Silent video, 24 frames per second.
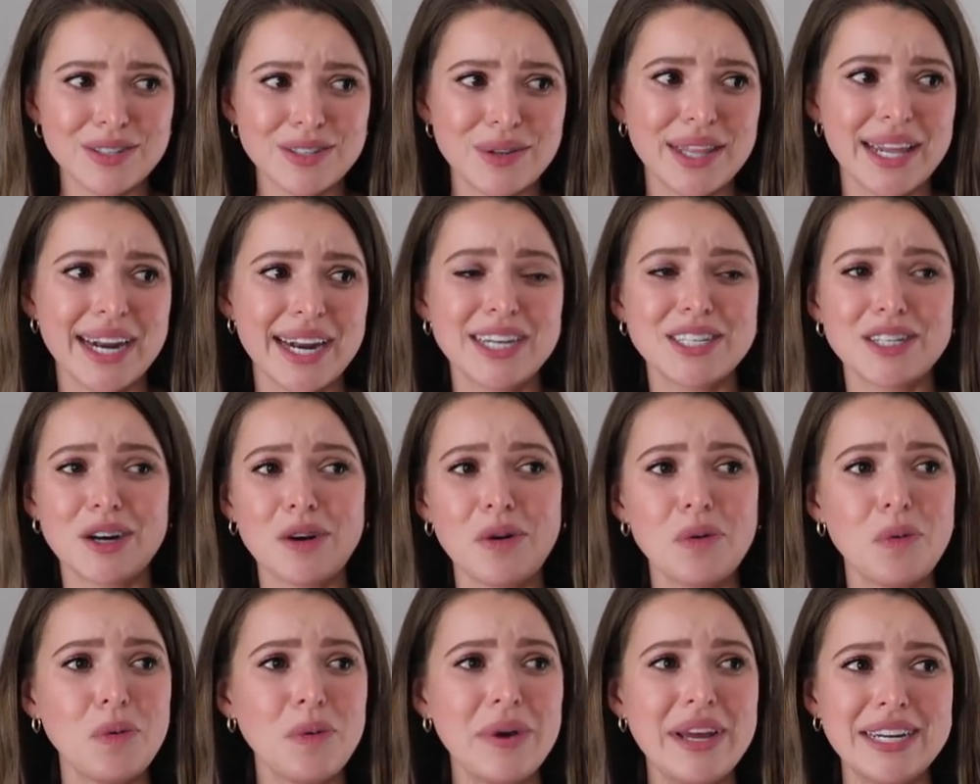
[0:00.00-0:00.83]
so then I
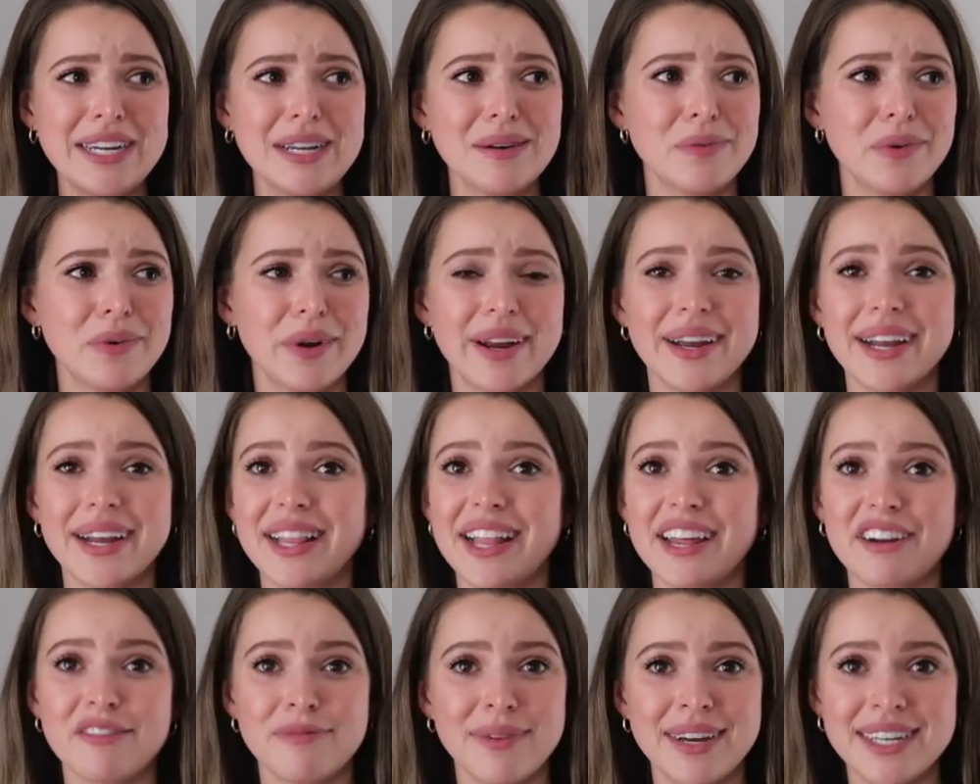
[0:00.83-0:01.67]
don't end up wearing a
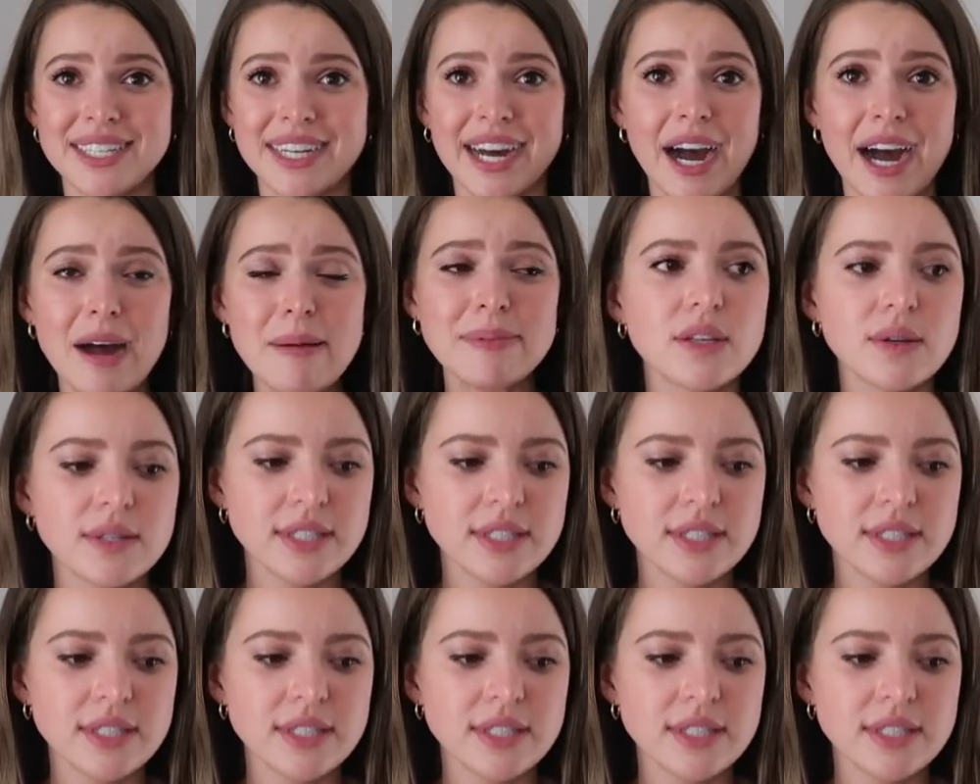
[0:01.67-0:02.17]
lot of my top.